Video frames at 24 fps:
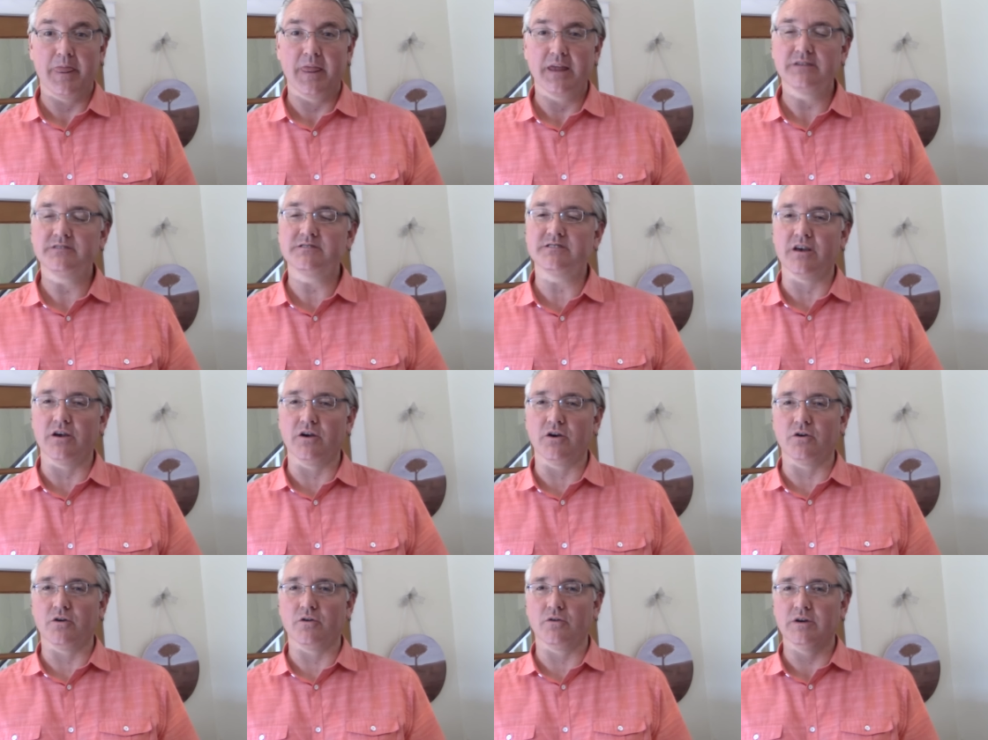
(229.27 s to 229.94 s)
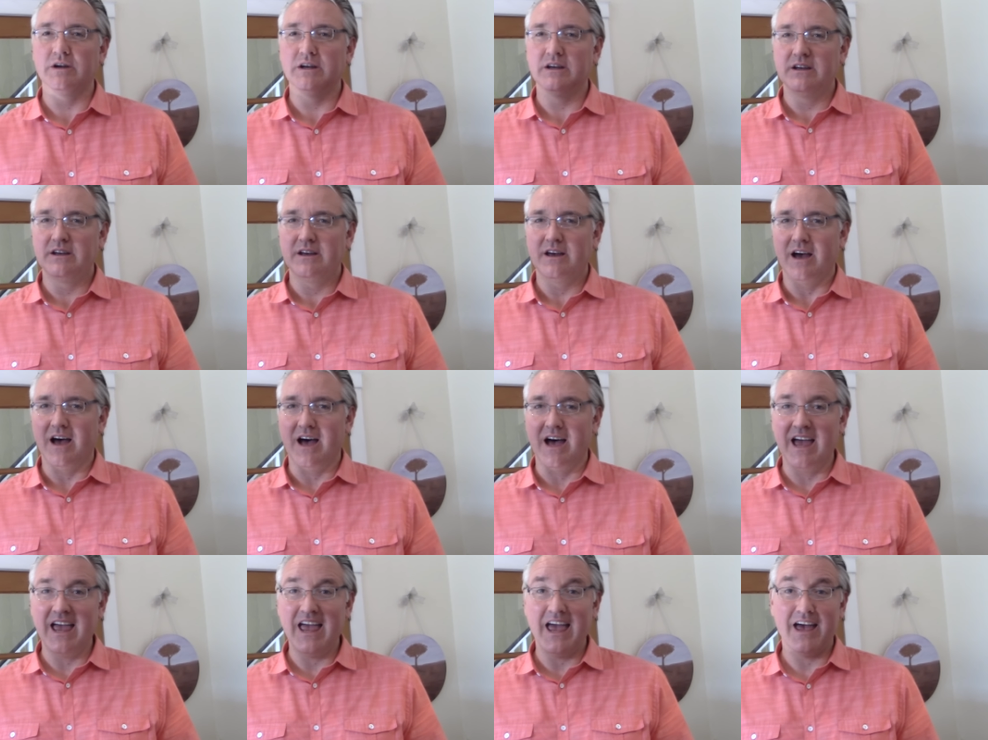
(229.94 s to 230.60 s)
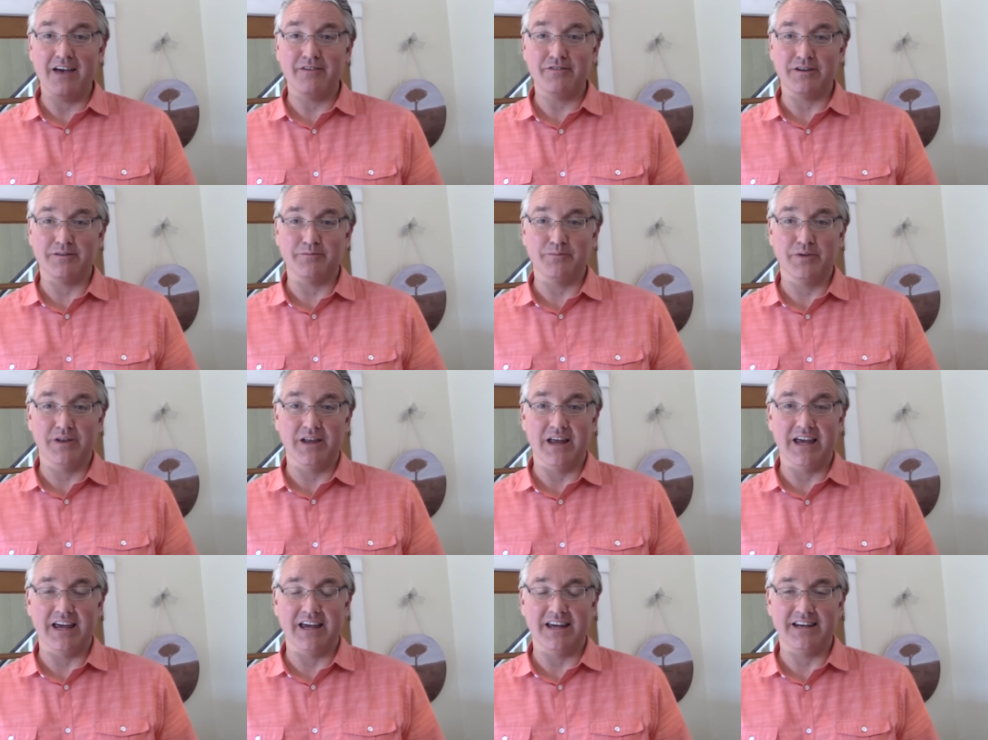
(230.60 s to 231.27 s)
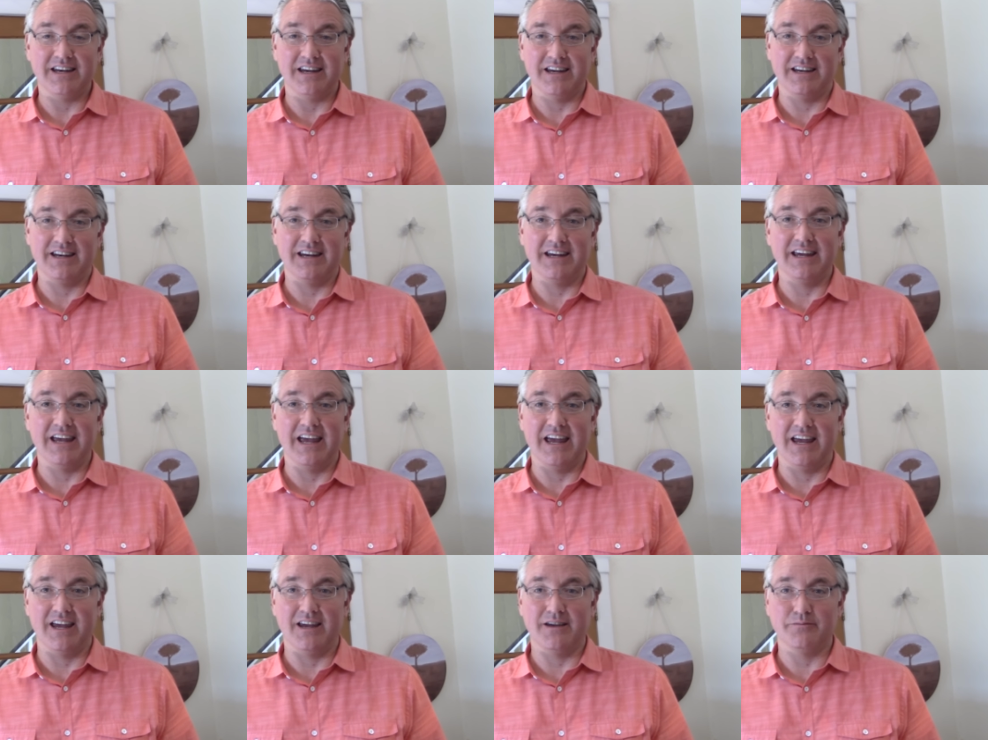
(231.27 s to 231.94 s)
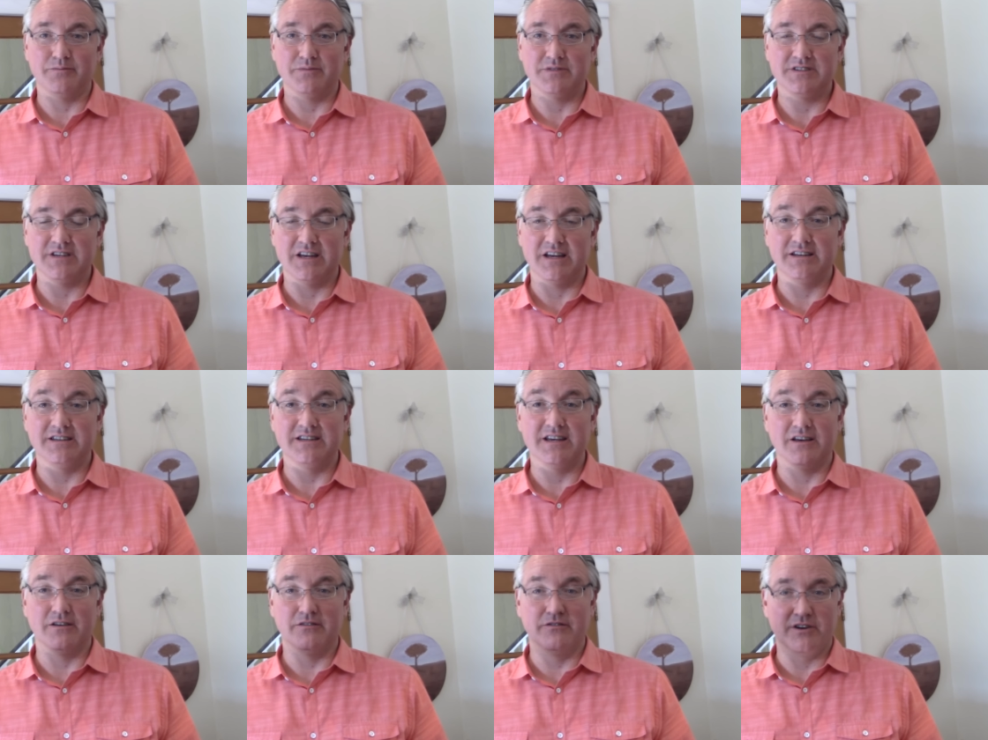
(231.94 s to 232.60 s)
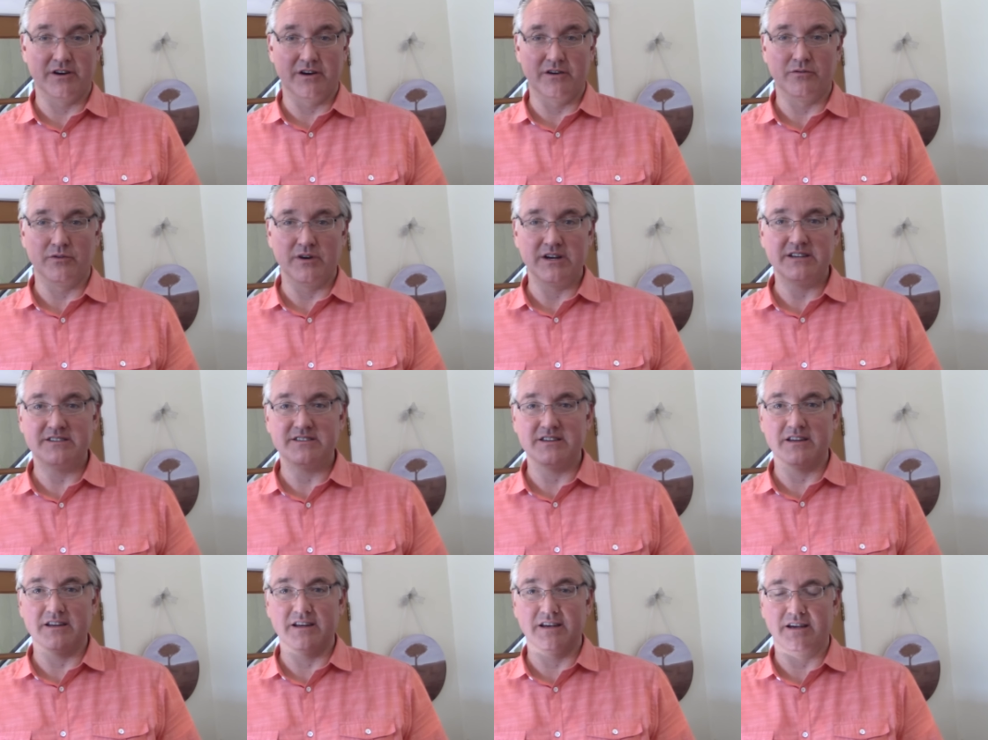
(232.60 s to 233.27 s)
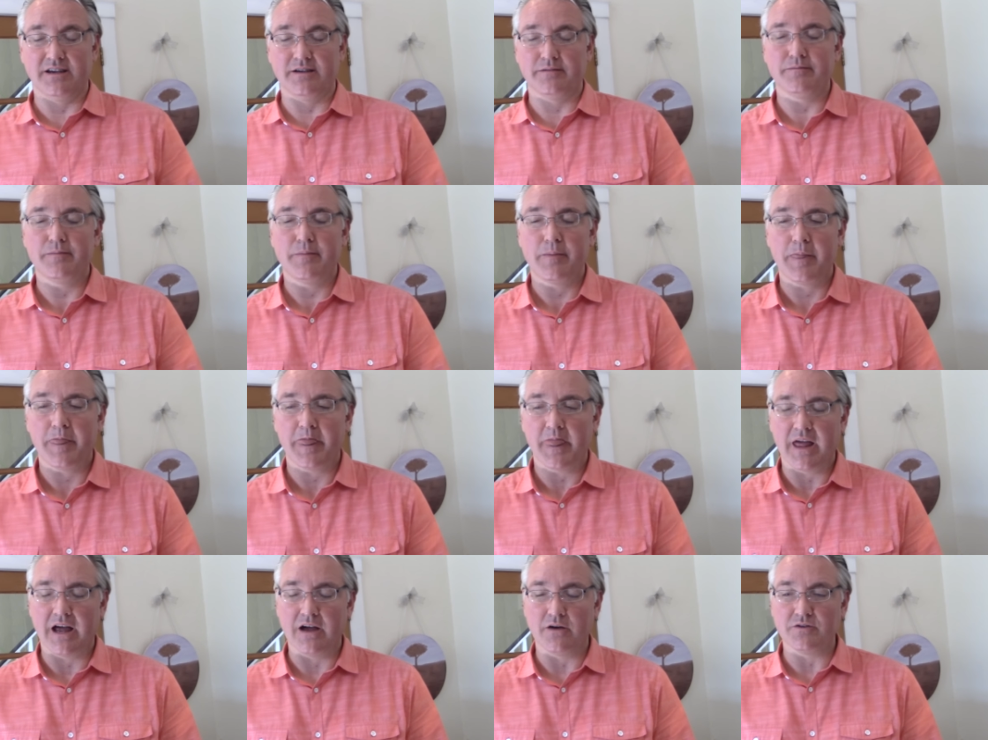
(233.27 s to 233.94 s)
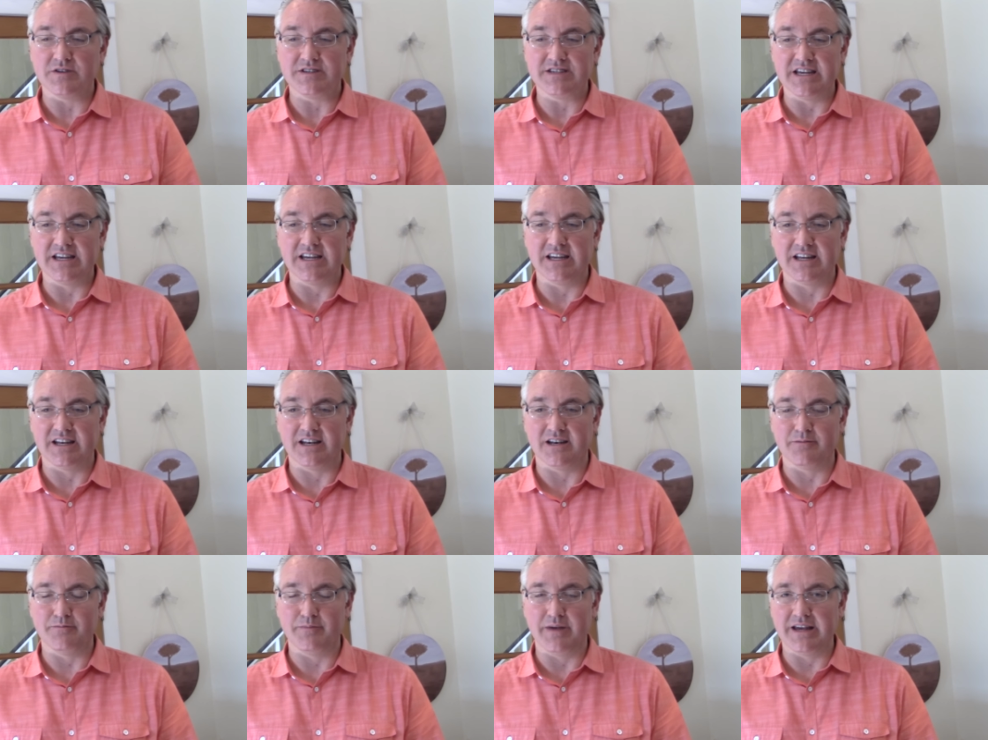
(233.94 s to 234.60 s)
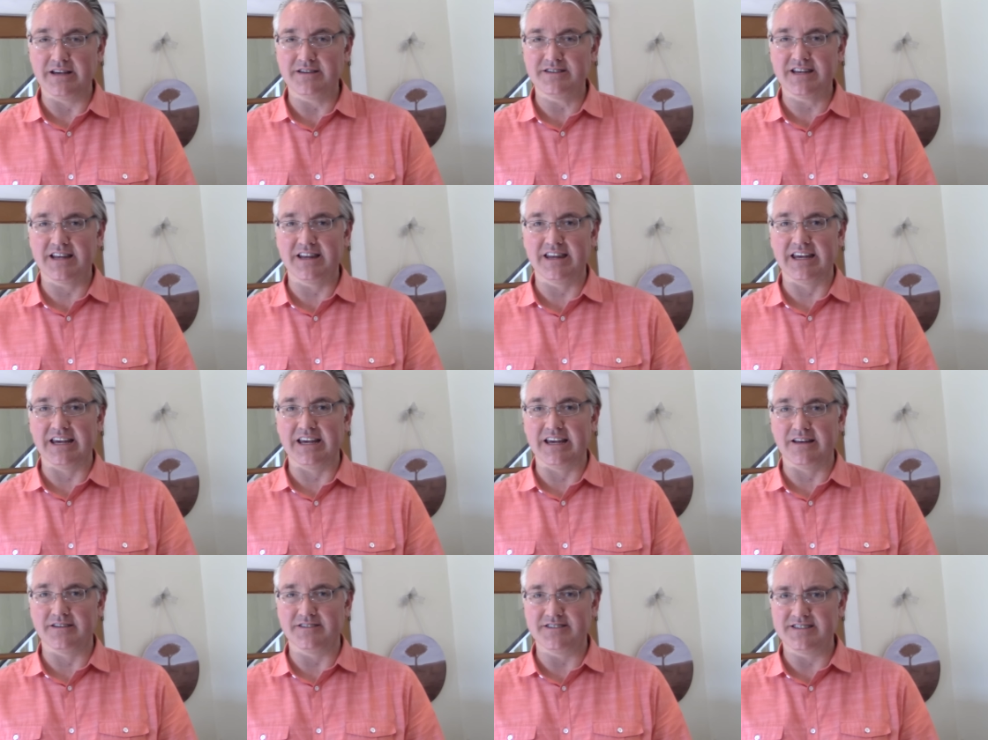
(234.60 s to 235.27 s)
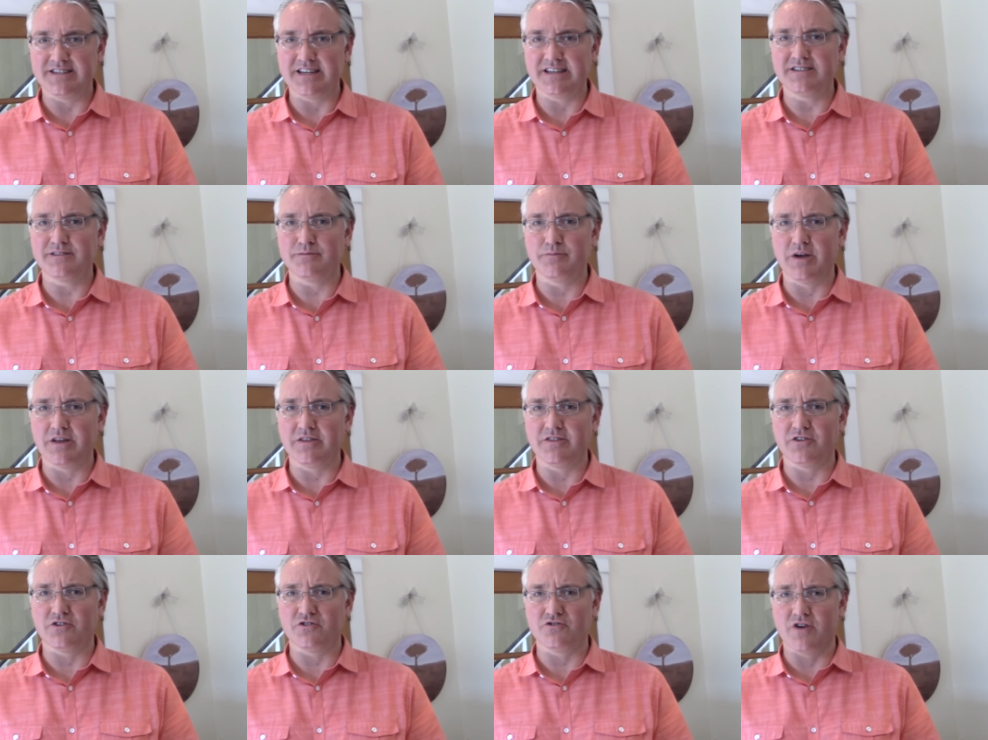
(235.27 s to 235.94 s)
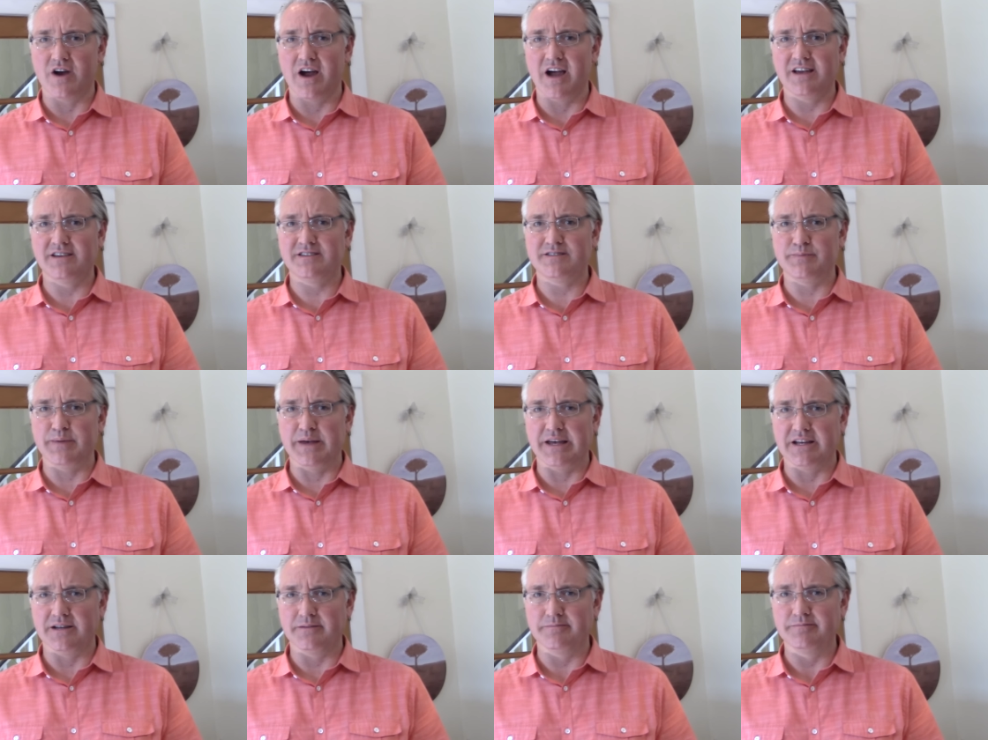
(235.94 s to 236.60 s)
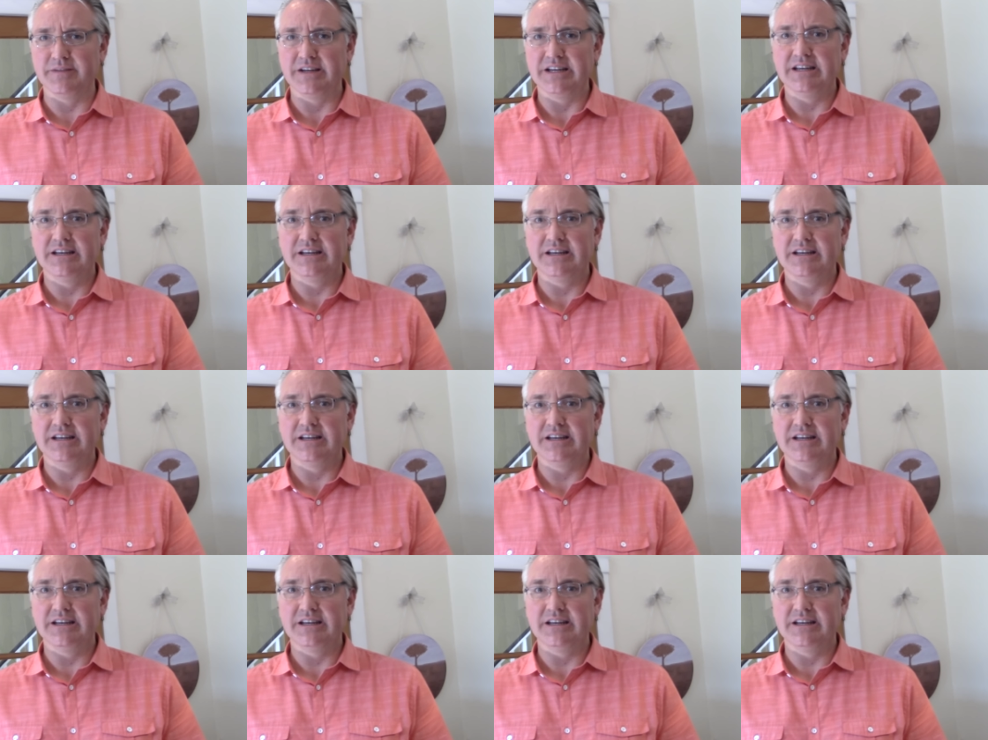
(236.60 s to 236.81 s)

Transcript: So I haven't played any games until very recently. I was in basically a six month dry spell